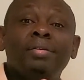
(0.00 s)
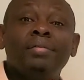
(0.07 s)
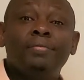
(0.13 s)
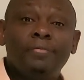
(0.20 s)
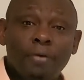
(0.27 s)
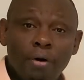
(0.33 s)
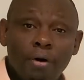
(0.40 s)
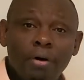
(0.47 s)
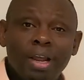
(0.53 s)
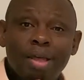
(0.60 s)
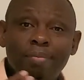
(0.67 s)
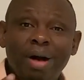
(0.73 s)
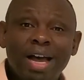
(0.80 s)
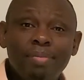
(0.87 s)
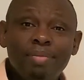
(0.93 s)
for a
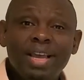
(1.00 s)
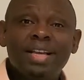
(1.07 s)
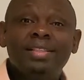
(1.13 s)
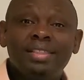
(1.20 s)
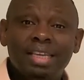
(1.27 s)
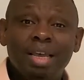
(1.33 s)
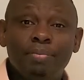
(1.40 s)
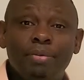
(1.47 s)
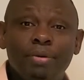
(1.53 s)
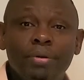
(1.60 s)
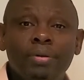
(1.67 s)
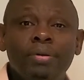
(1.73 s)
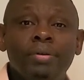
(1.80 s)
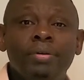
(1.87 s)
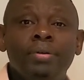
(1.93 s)
man-made
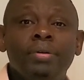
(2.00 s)
temple